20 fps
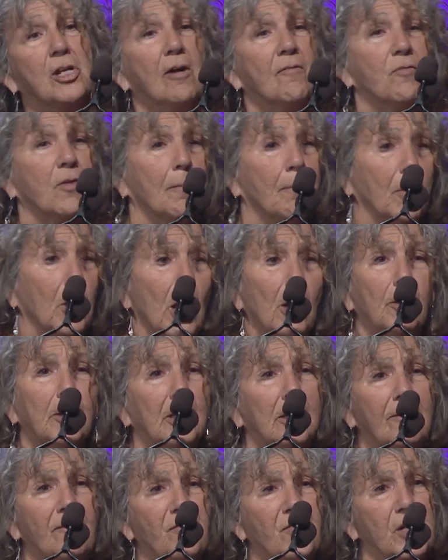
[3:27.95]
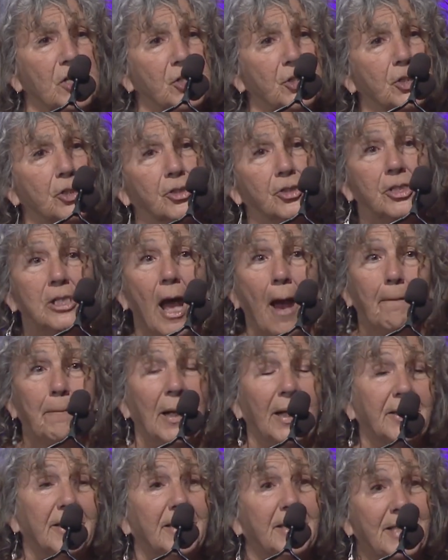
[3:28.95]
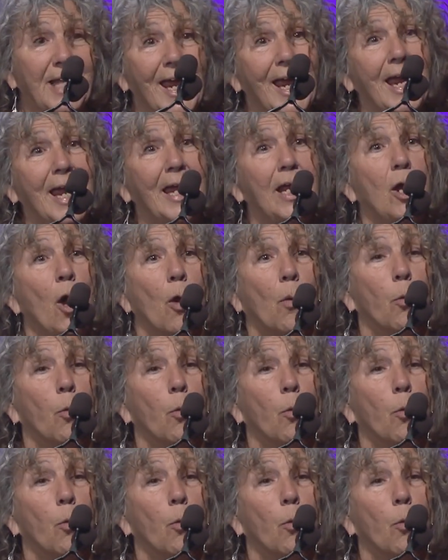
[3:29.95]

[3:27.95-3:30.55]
from local officials, but they